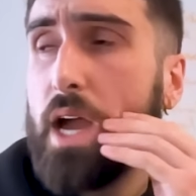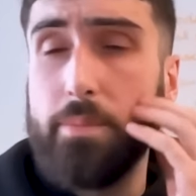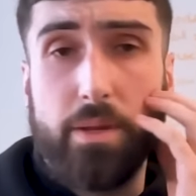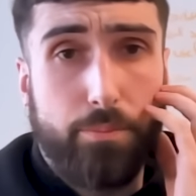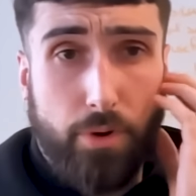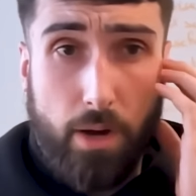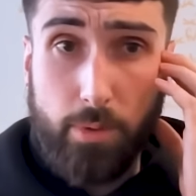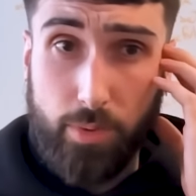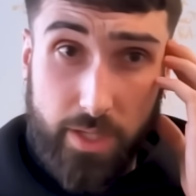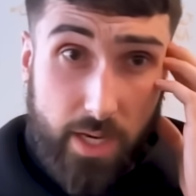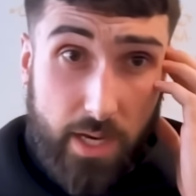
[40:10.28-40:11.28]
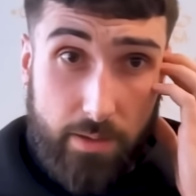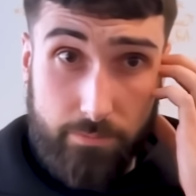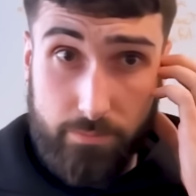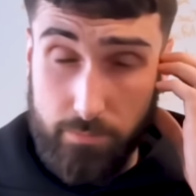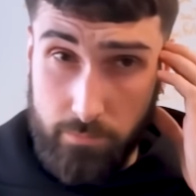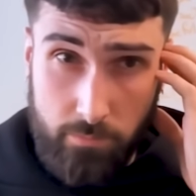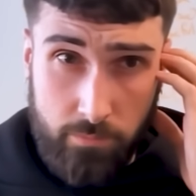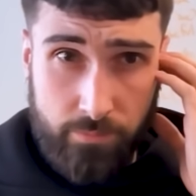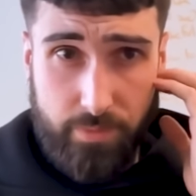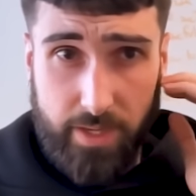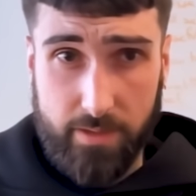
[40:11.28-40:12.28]
I mean, probably, yeah.
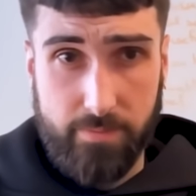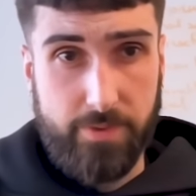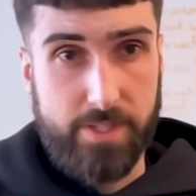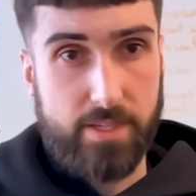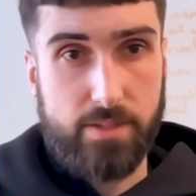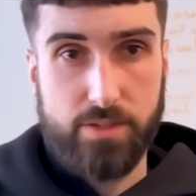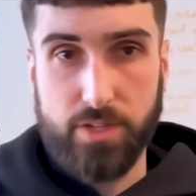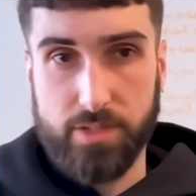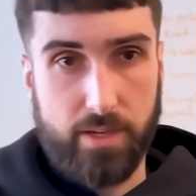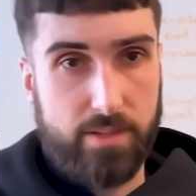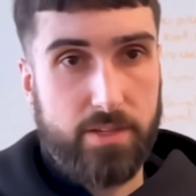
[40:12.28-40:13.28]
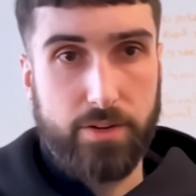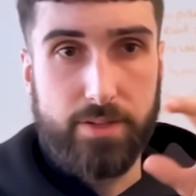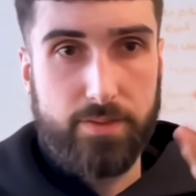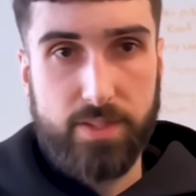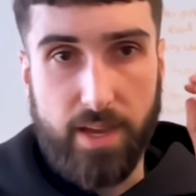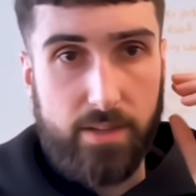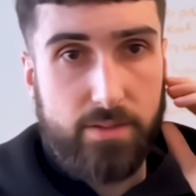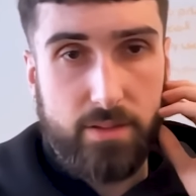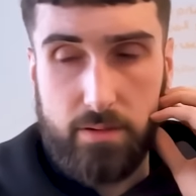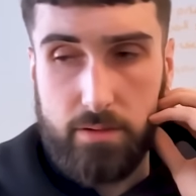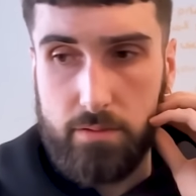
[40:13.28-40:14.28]
Like physics is just like a series of
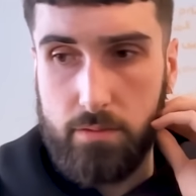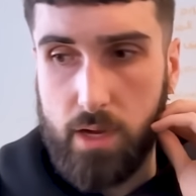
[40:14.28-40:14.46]
states and